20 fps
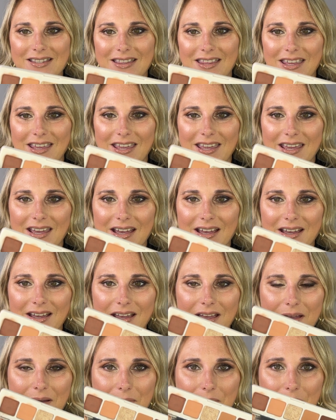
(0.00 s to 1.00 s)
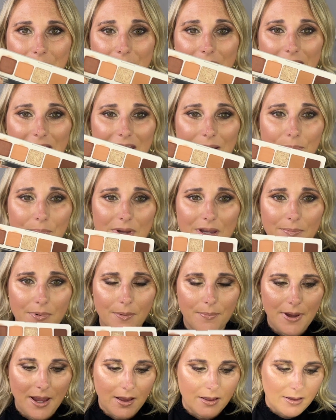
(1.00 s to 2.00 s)
the Mini Biba
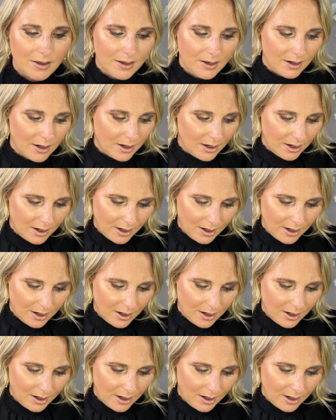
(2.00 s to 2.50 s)
palette,